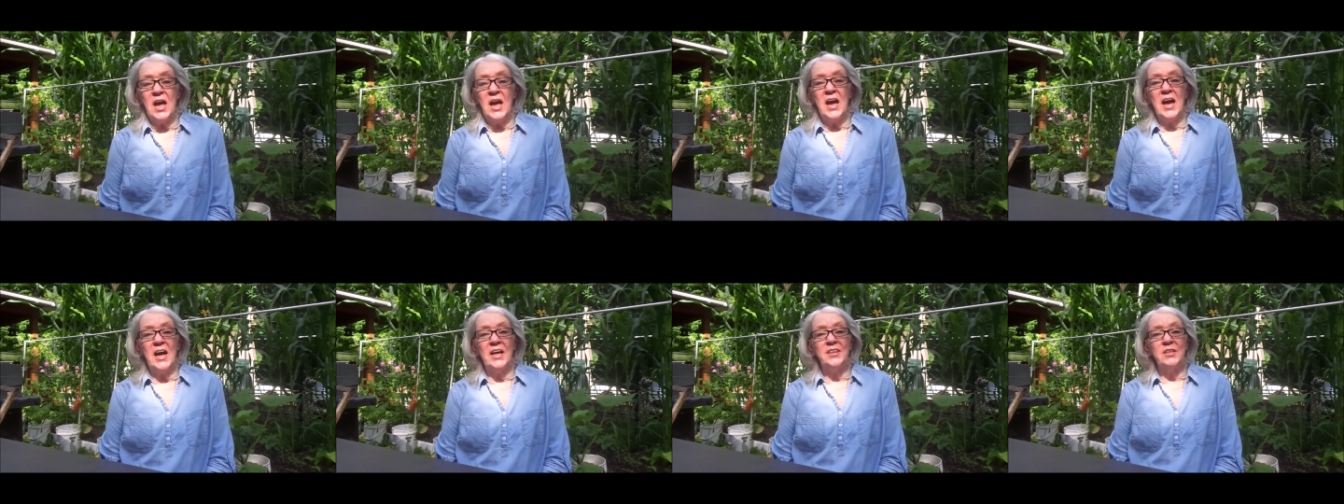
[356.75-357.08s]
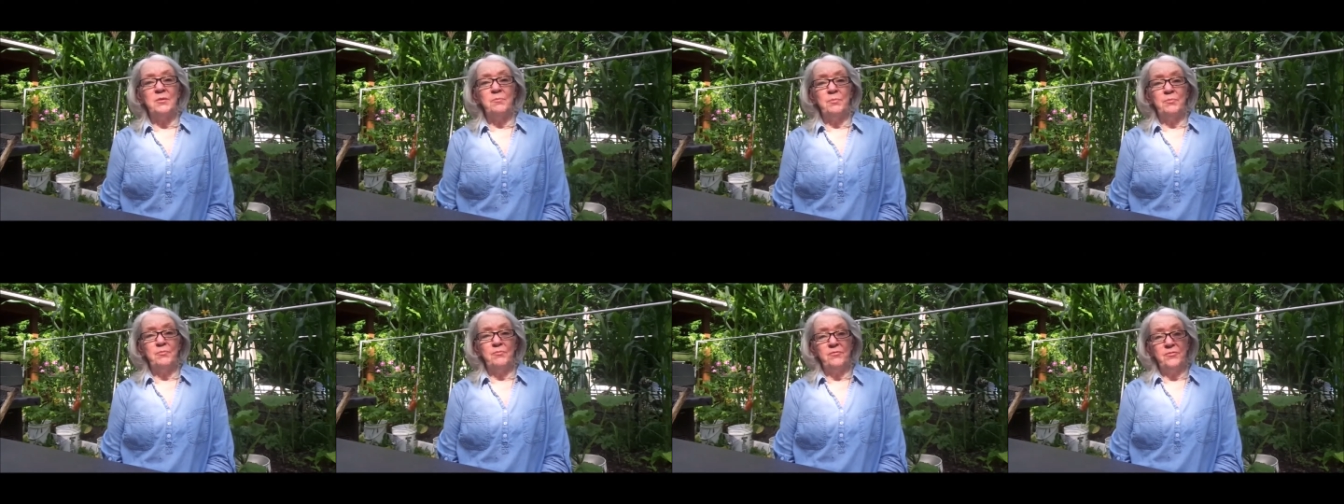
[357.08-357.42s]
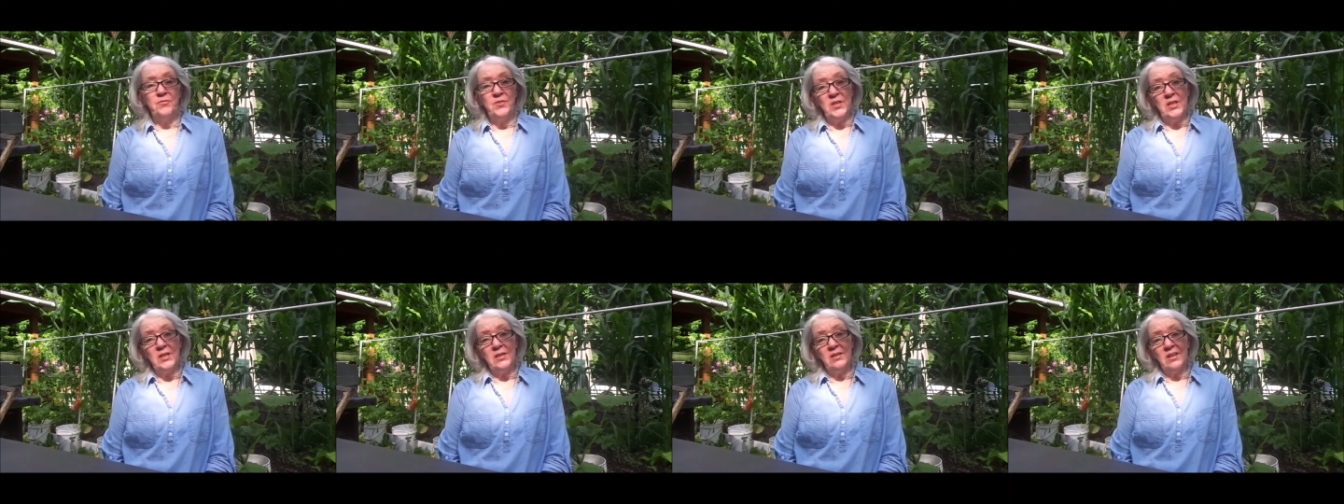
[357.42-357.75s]
at the
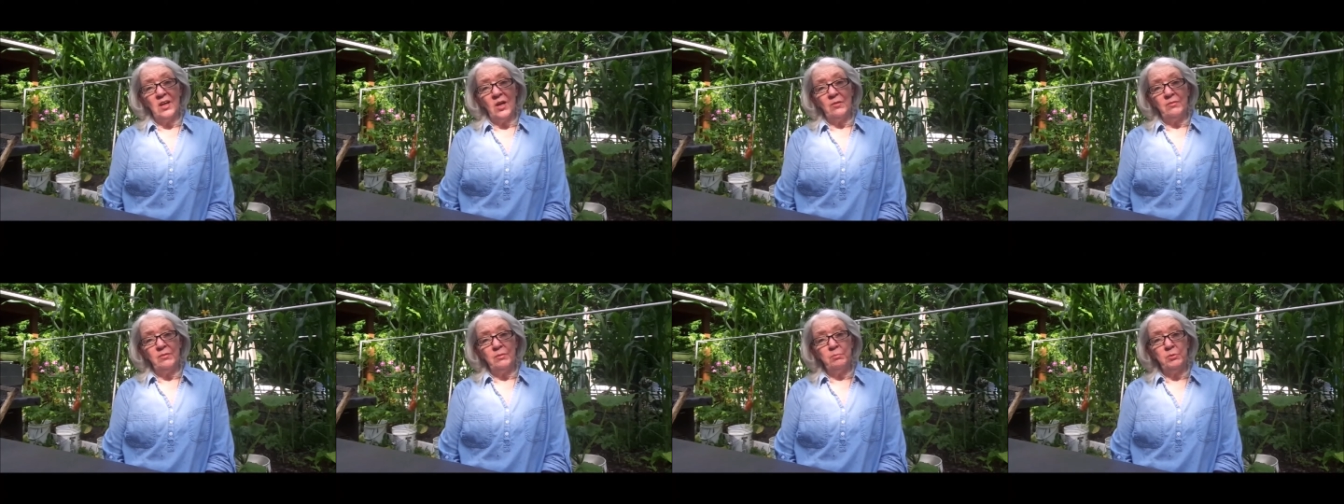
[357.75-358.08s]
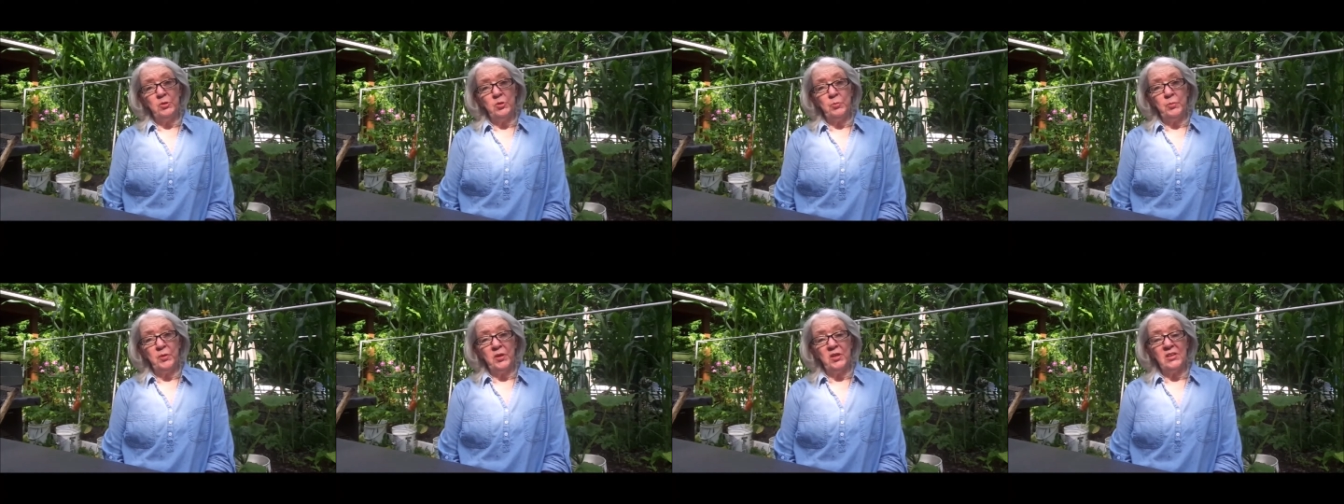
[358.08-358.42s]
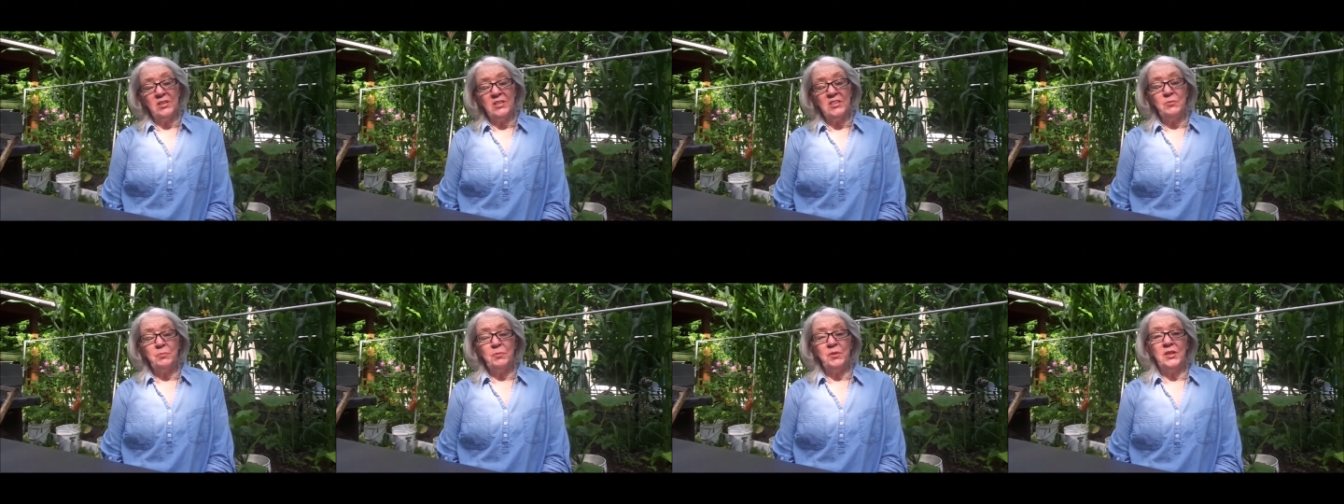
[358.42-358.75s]
feet of the
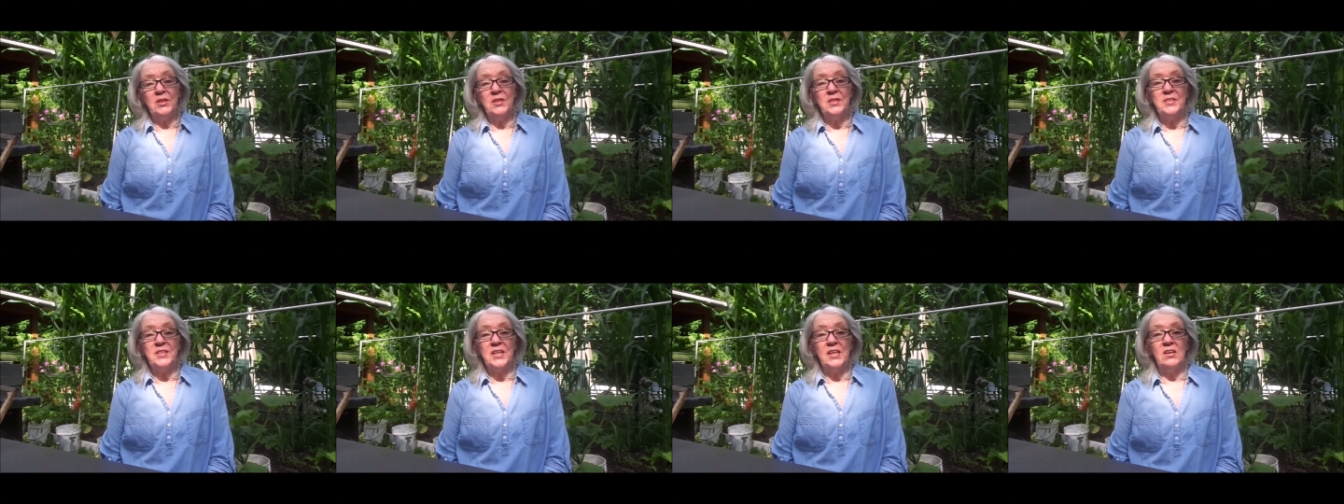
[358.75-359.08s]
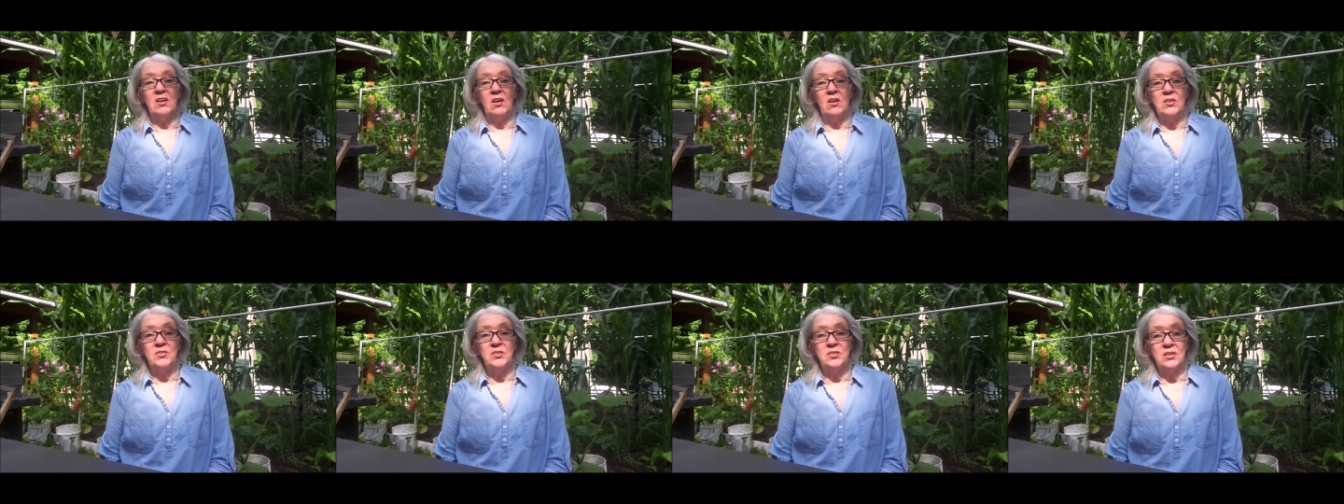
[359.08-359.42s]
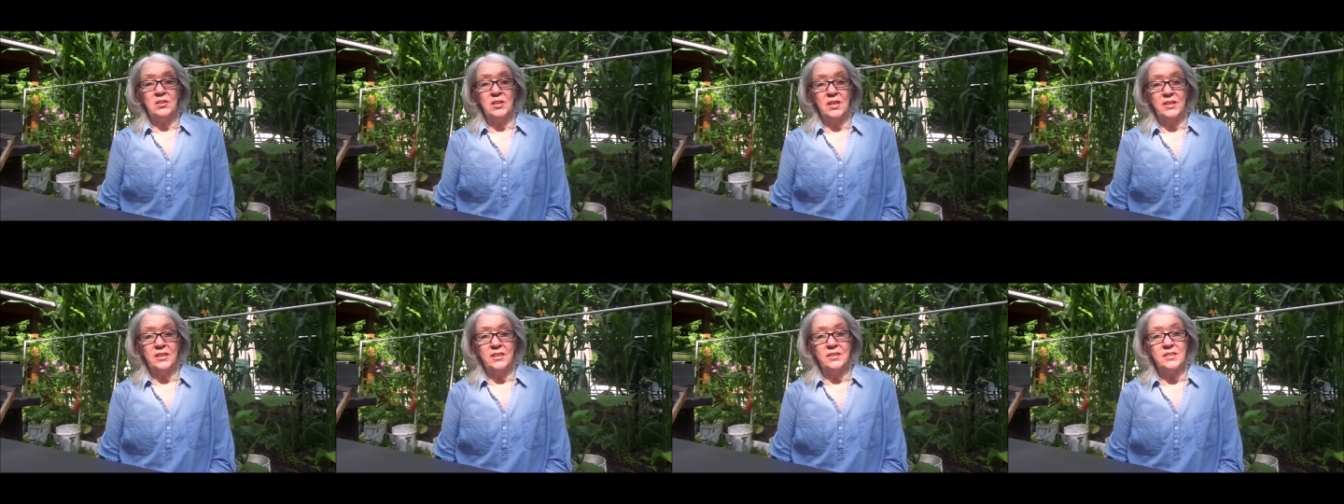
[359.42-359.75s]
blueberries because they also
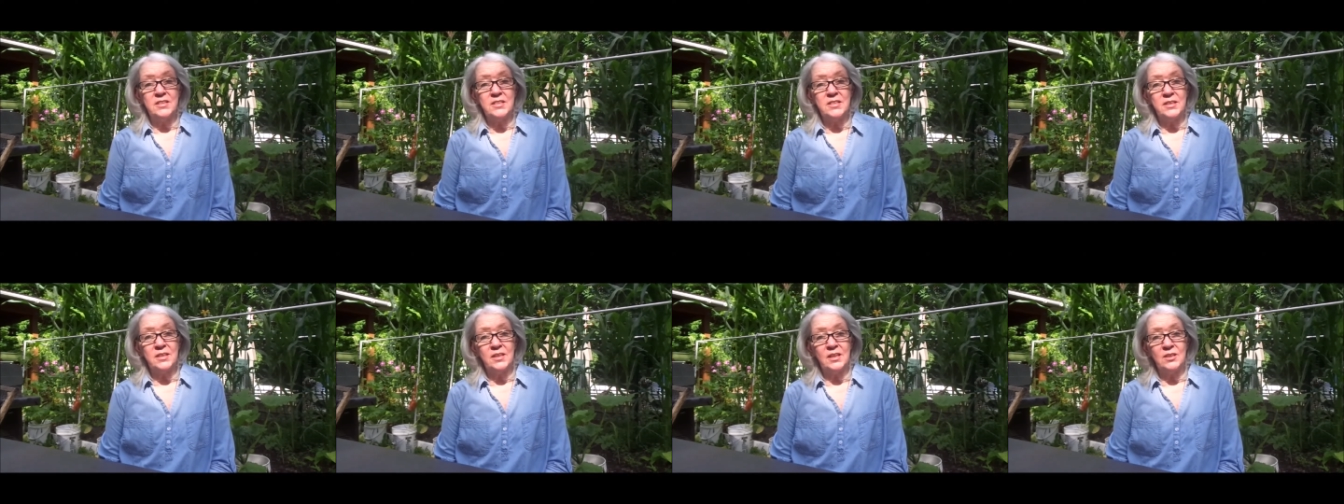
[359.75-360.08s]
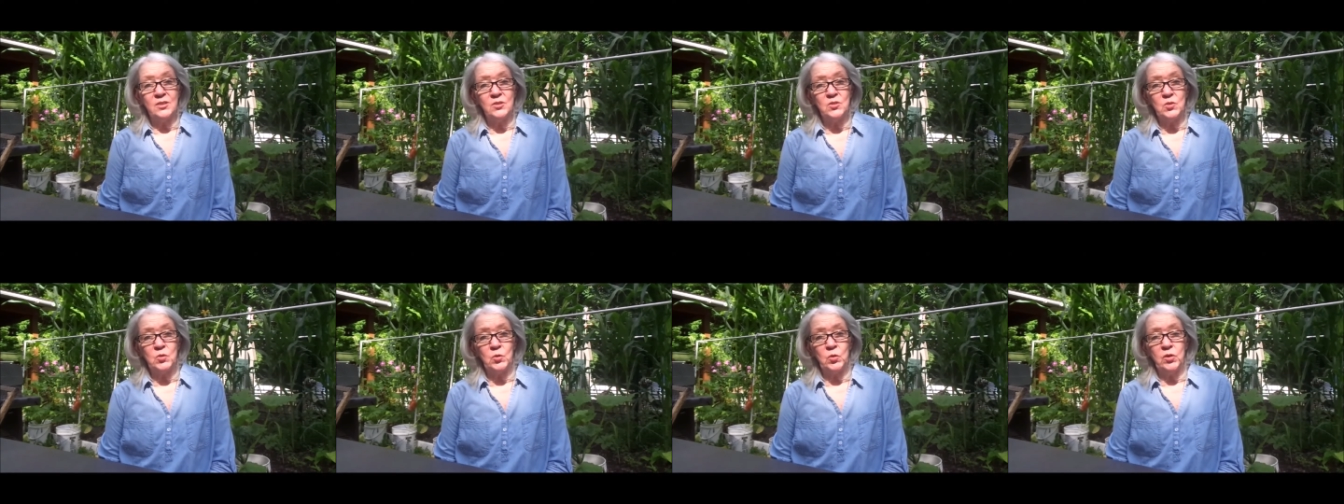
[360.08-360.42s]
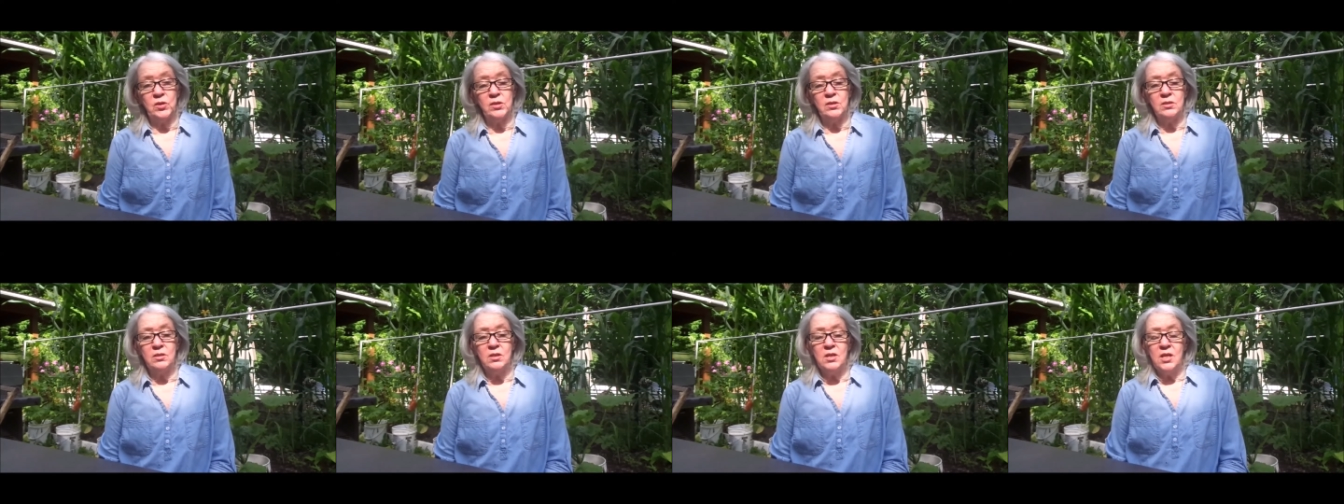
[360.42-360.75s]
like an acidic
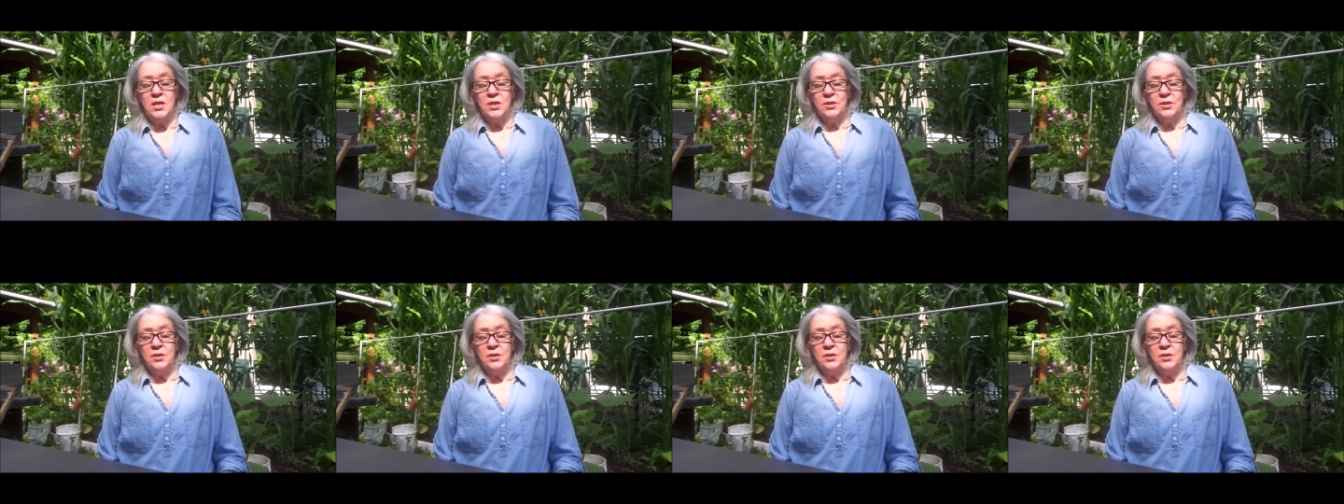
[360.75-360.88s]
soil.